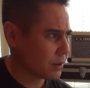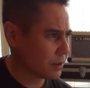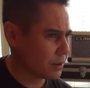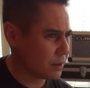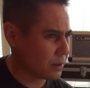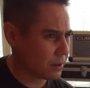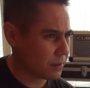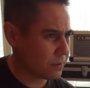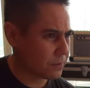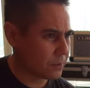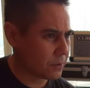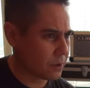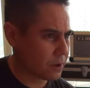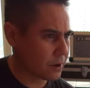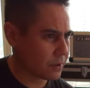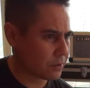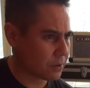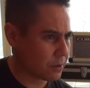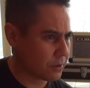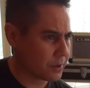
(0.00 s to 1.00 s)
you've
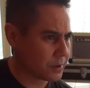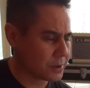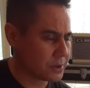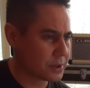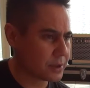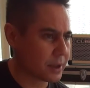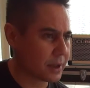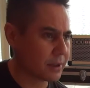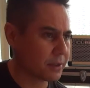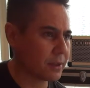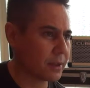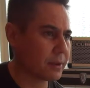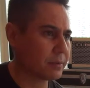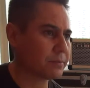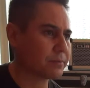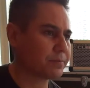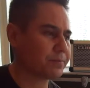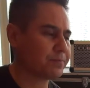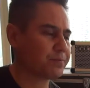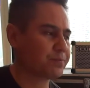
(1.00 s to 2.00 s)
got to do this thing that
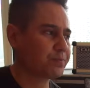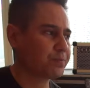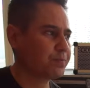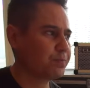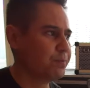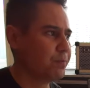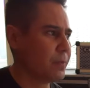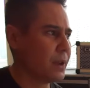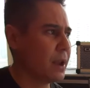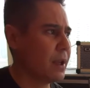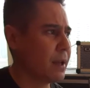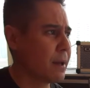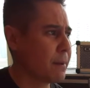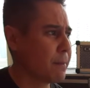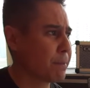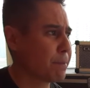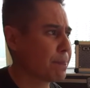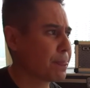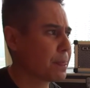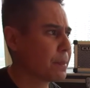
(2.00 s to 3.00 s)

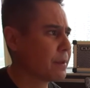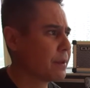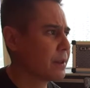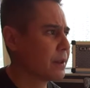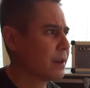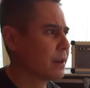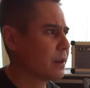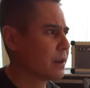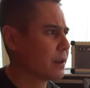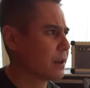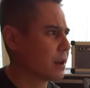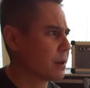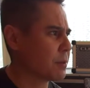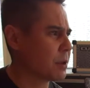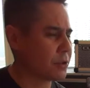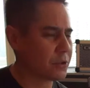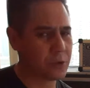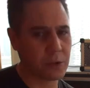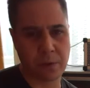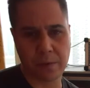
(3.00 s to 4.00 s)
I'm
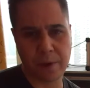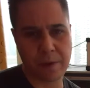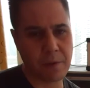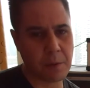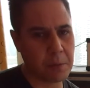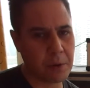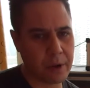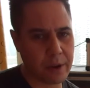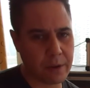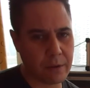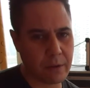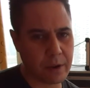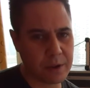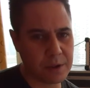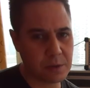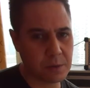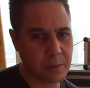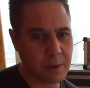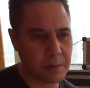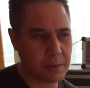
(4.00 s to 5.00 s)
not sure if everybody agrees
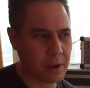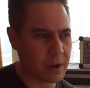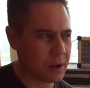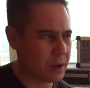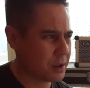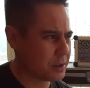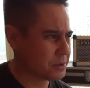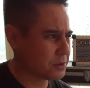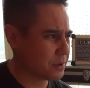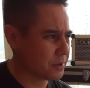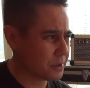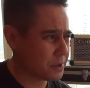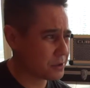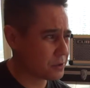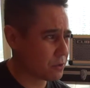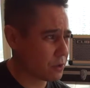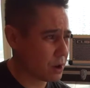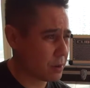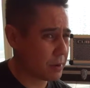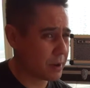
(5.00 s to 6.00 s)
with me, but I sort of
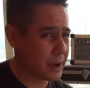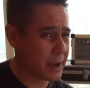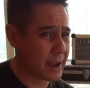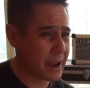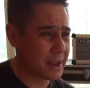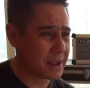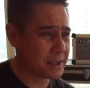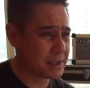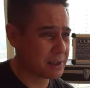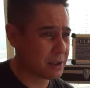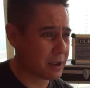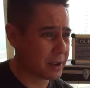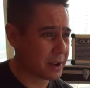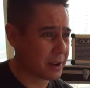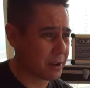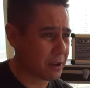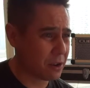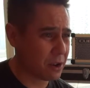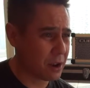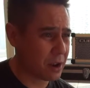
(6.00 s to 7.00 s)
describe it as like
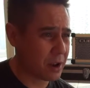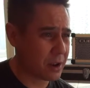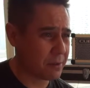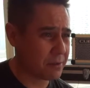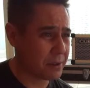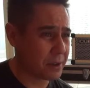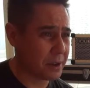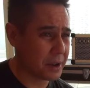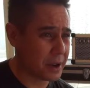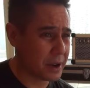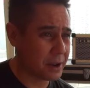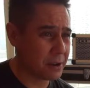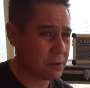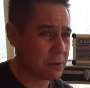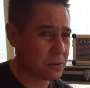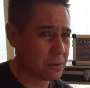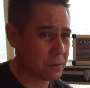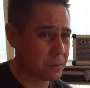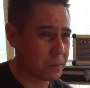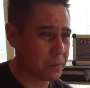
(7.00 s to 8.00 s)
an eye of the
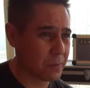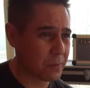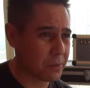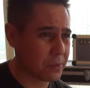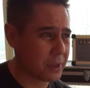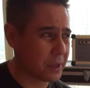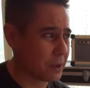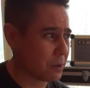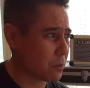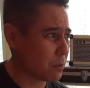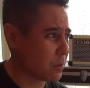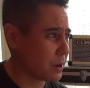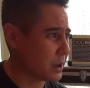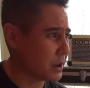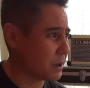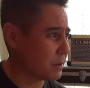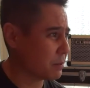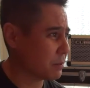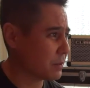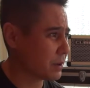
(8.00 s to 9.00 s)
needle thing,
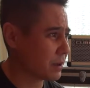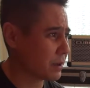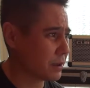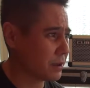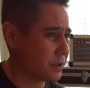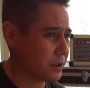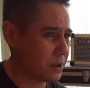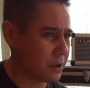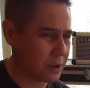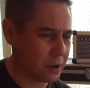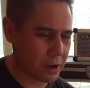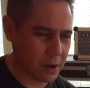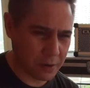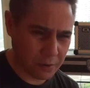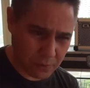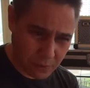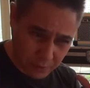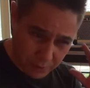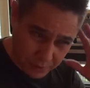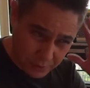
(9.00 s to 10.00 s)
where you go
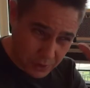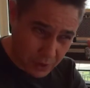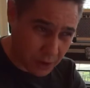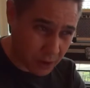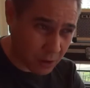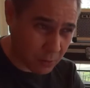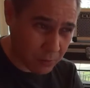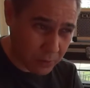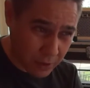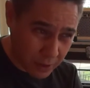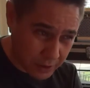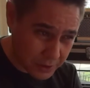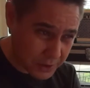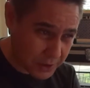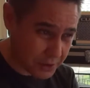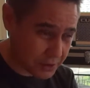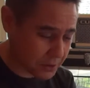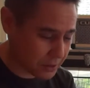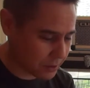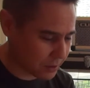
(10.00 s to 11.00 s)
through this whole
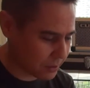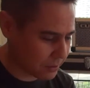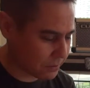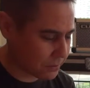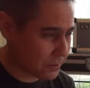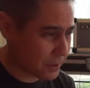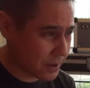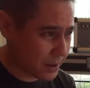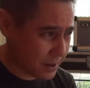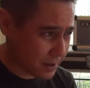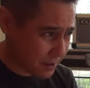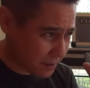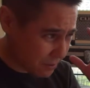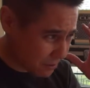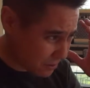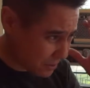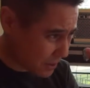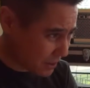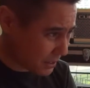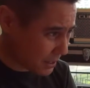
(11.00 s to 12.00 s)
process of
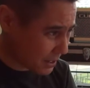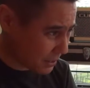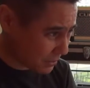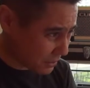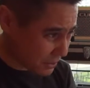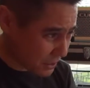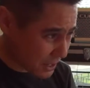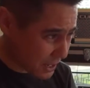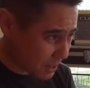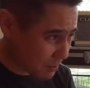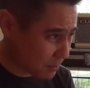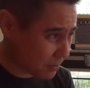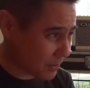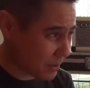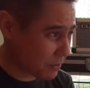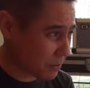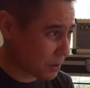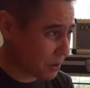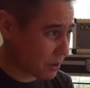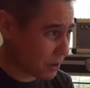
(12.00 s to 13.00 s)
thinking the name of
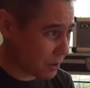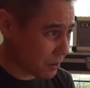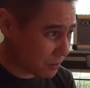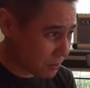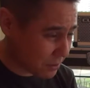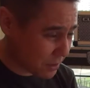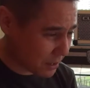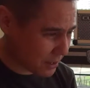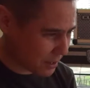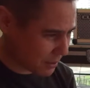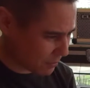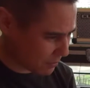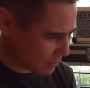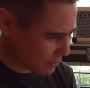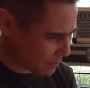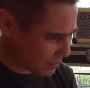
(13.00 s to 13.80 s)
every note, thinking